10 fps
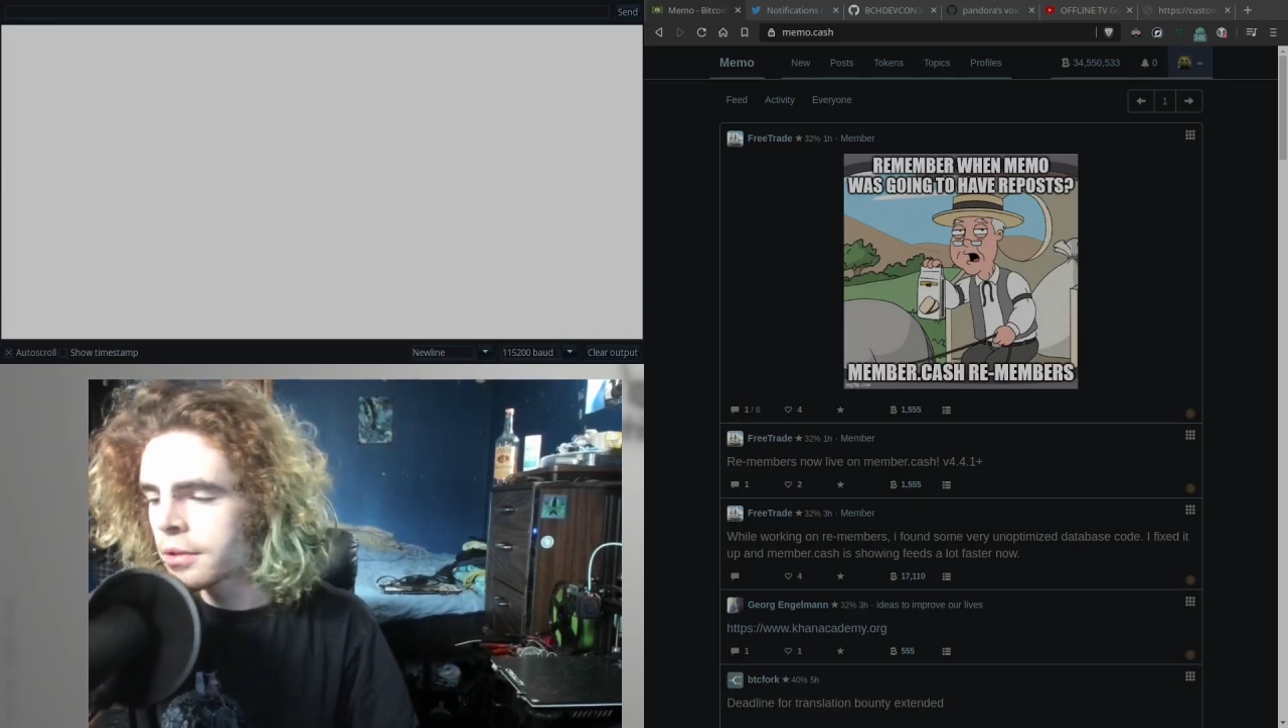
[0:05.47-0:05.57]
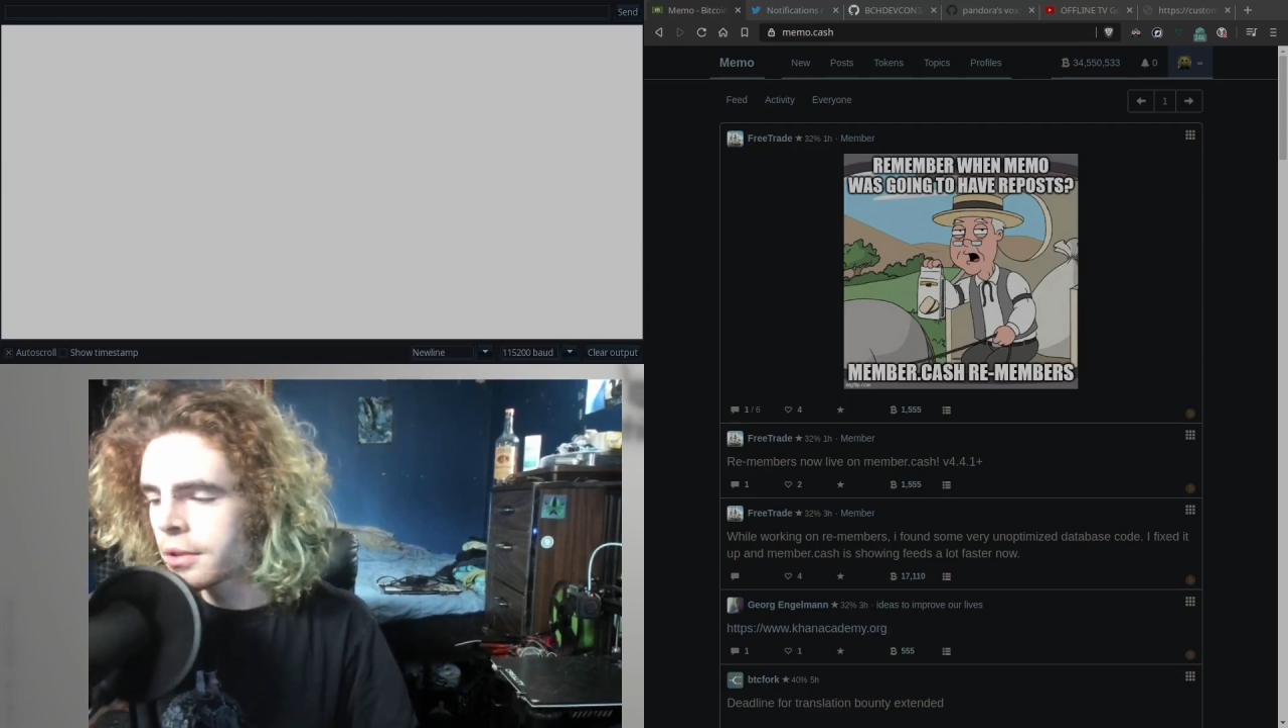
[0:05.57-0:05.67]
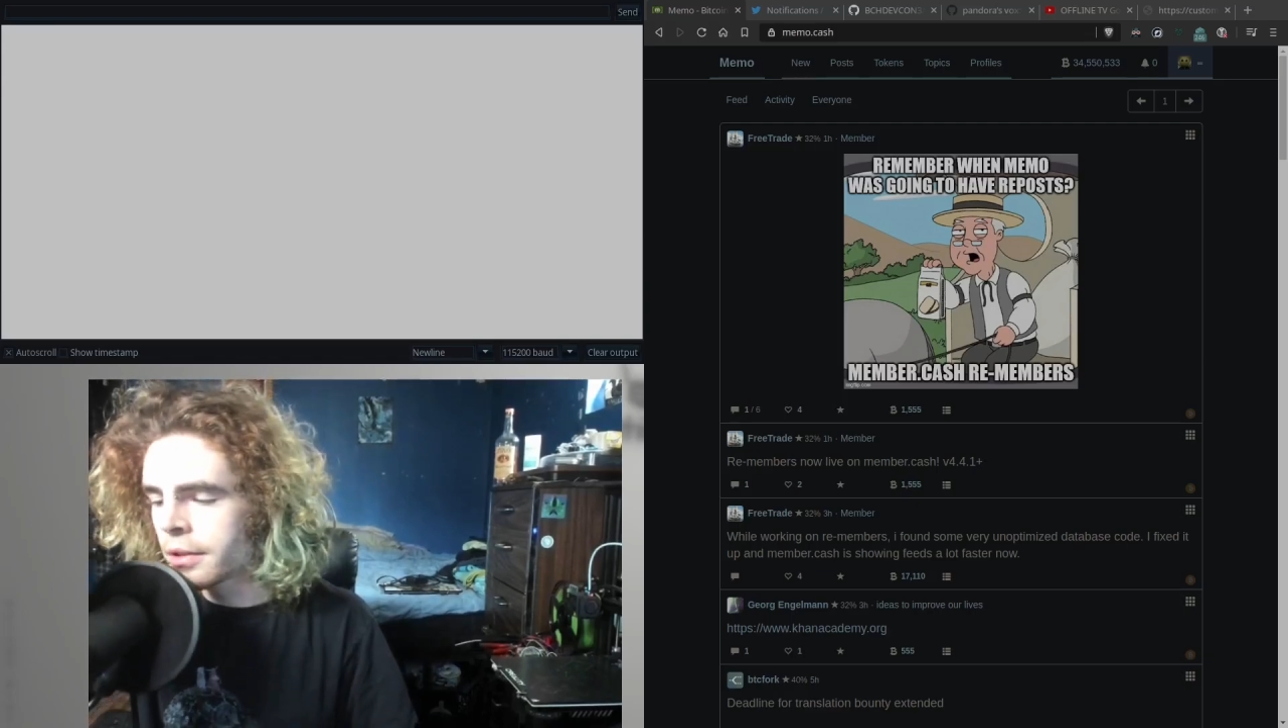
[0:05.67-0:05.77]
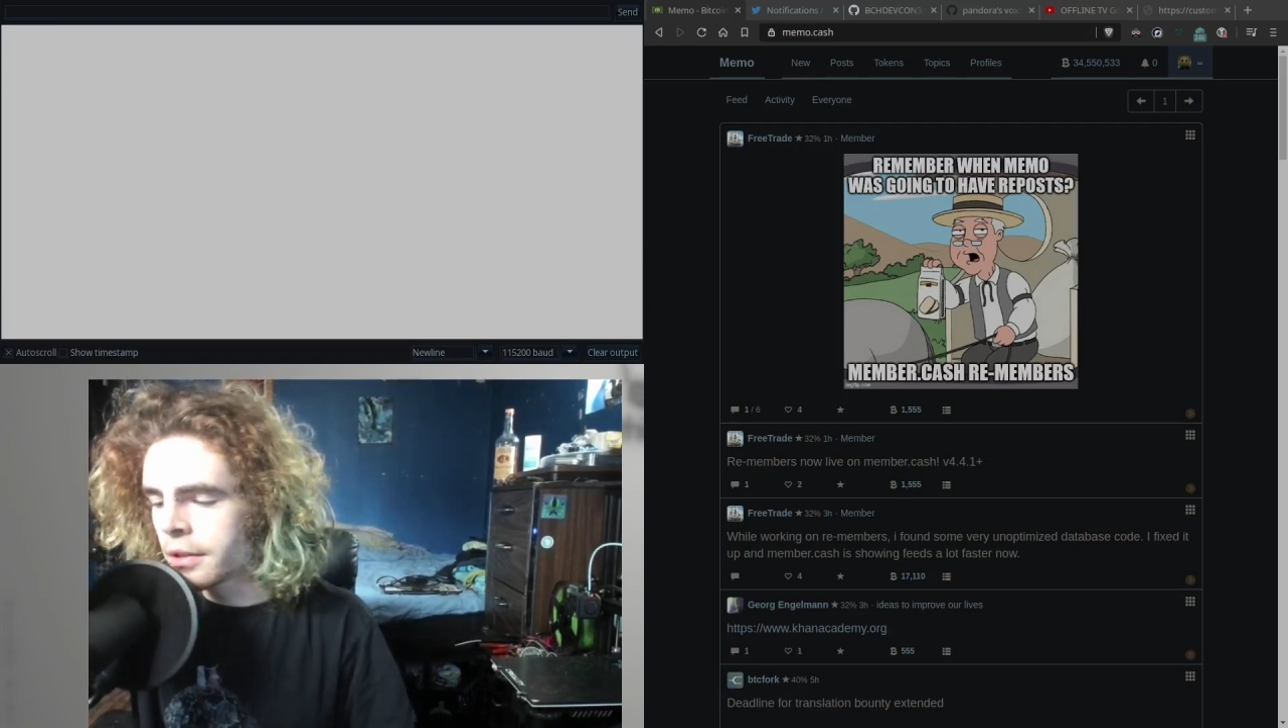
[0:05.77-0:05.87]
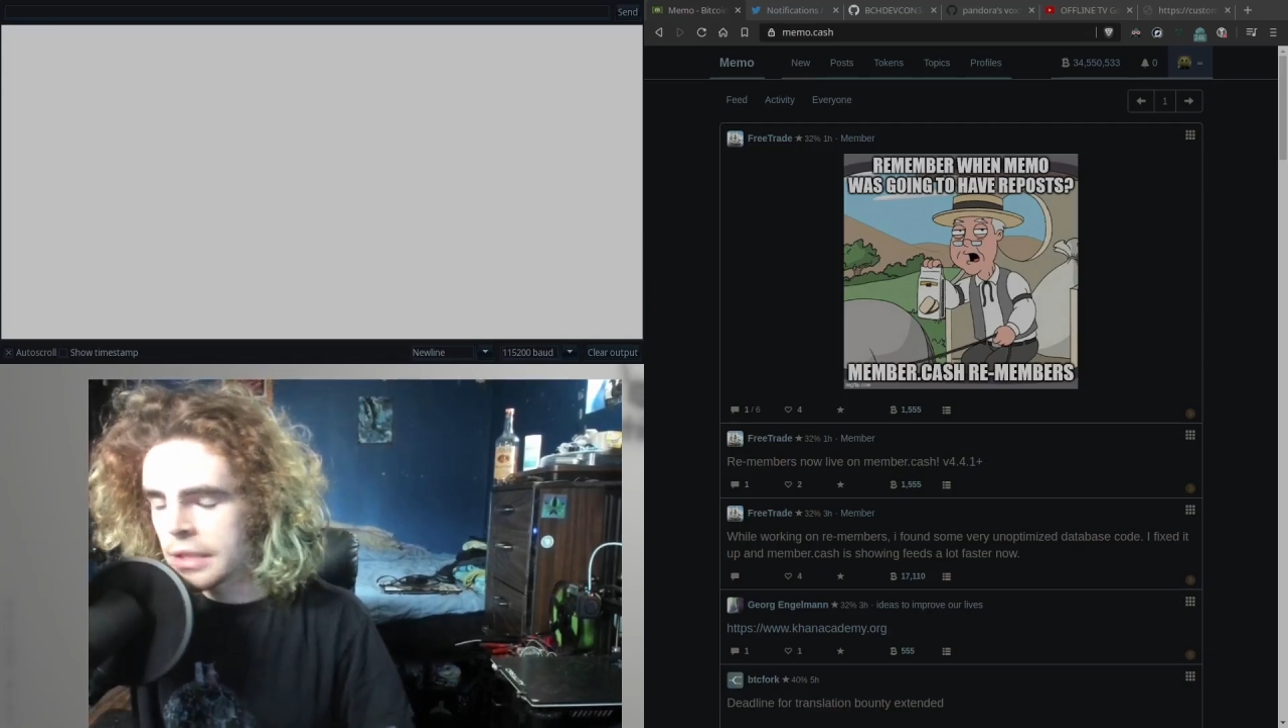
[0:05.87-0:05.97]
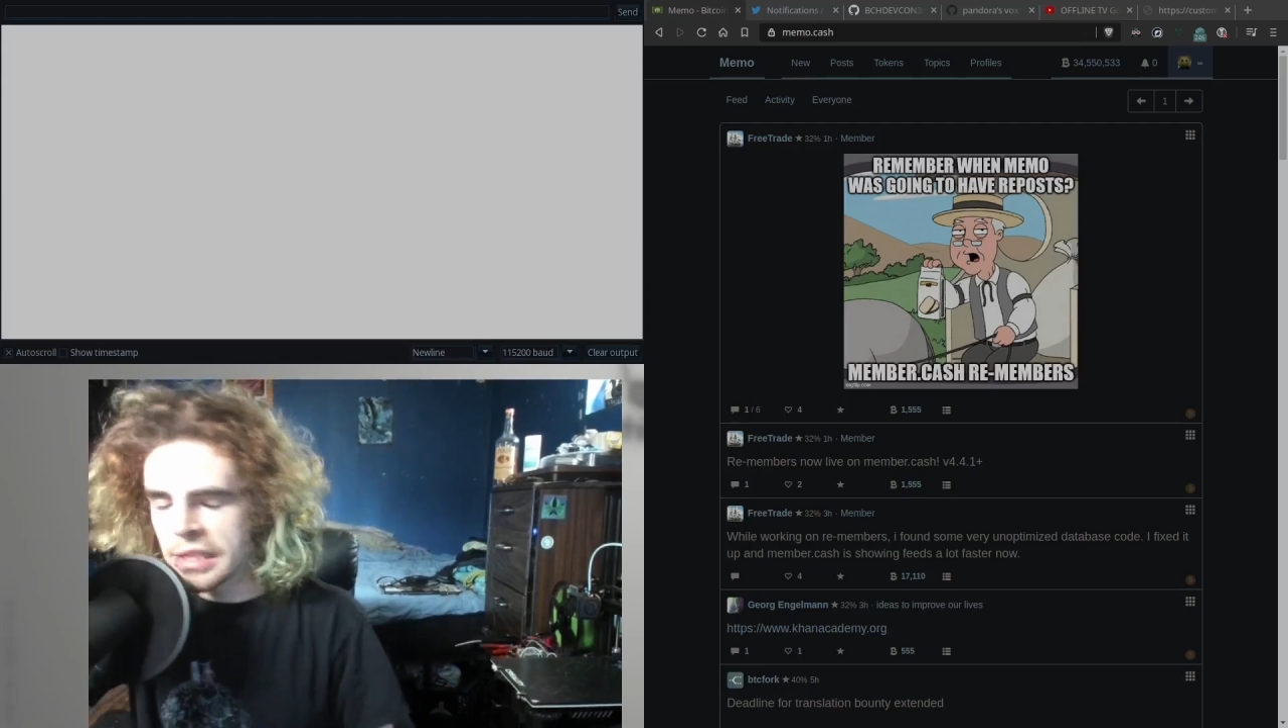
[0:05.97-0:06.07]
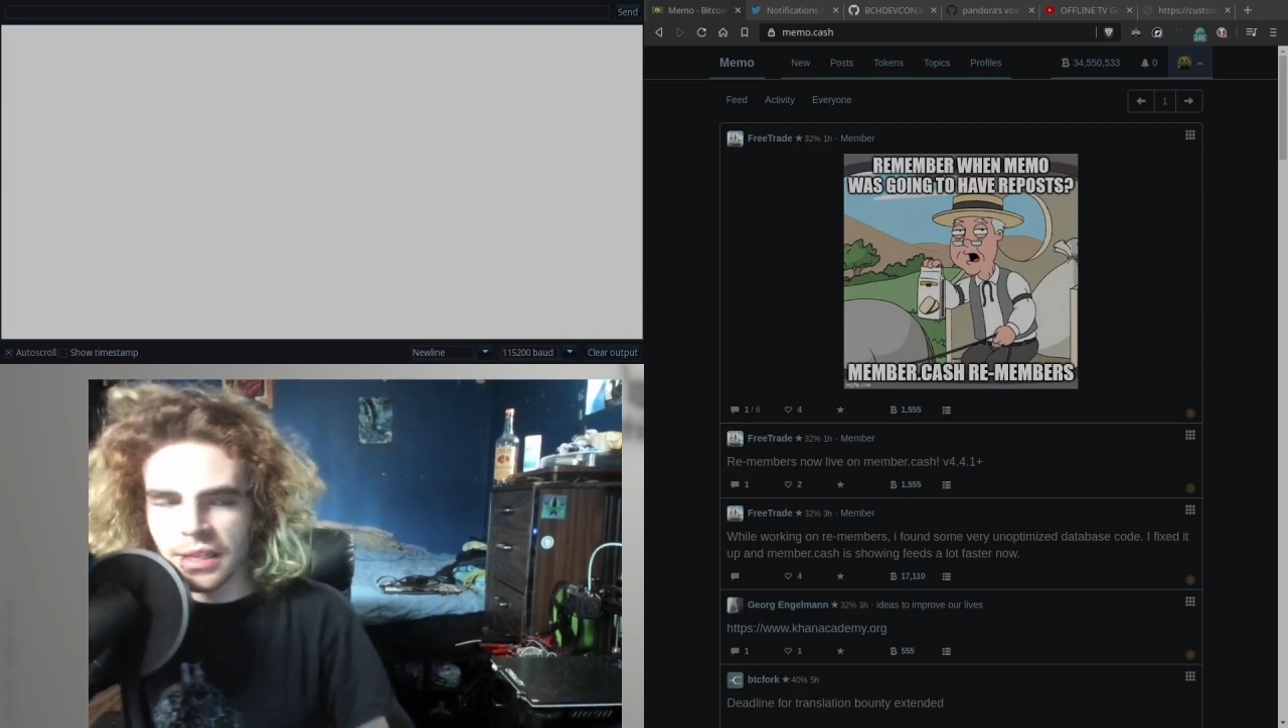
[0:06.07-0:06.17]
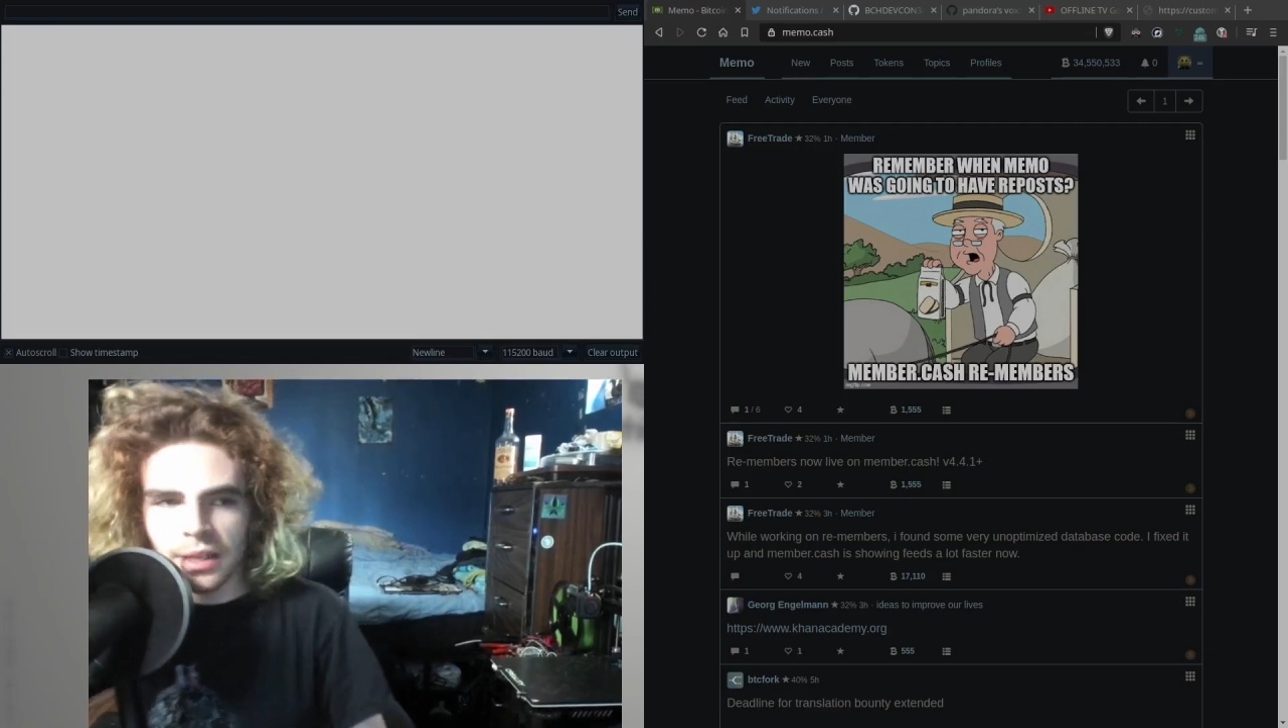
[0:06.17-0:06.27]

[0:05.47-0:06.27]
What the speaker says: This is gonna